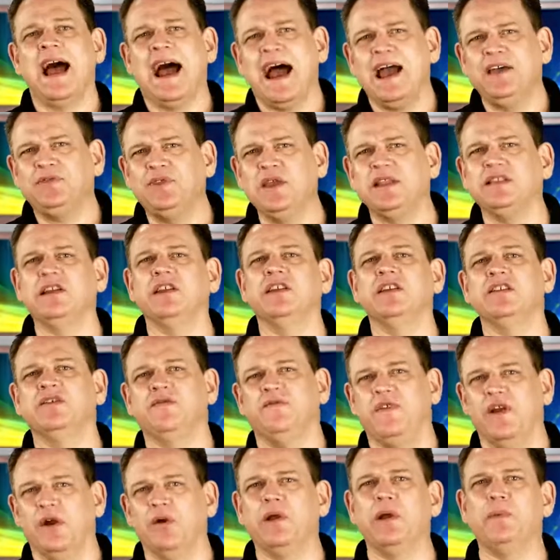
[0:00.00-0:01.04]
I think that it is
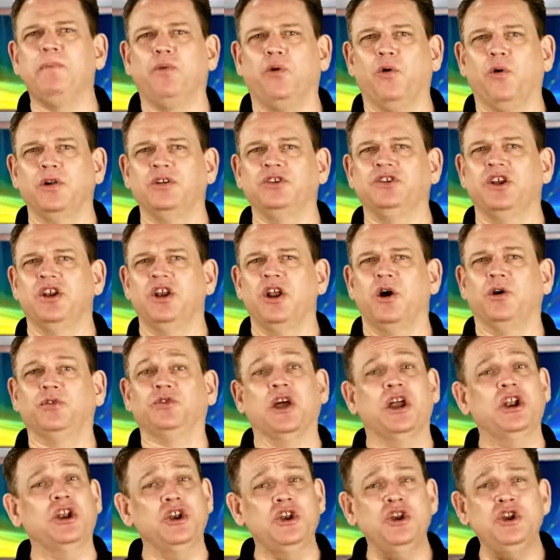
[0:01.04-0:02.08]
very important to note
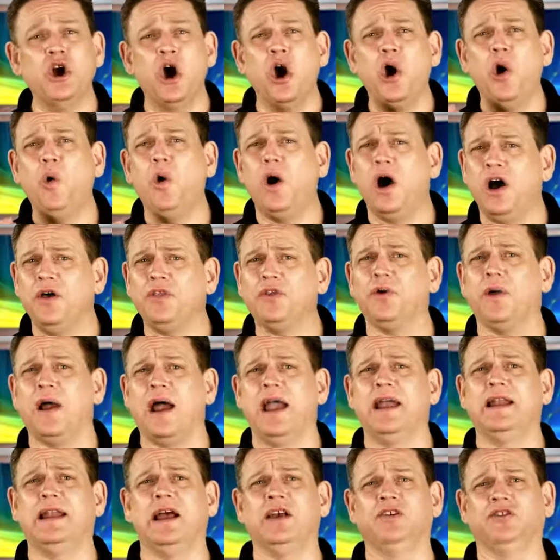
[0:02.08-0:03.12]
that no other
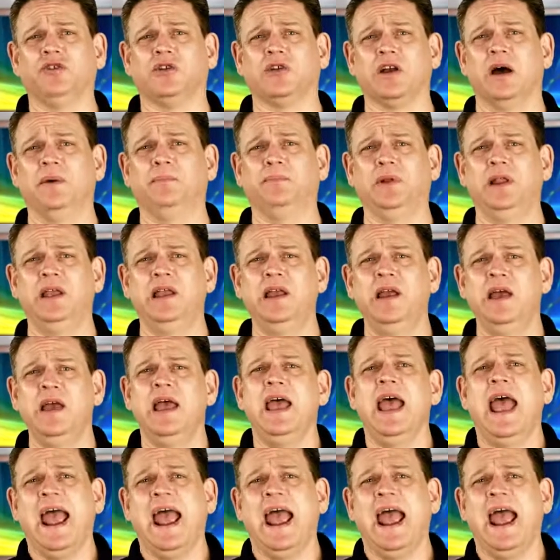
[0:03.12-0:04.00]
ionizer company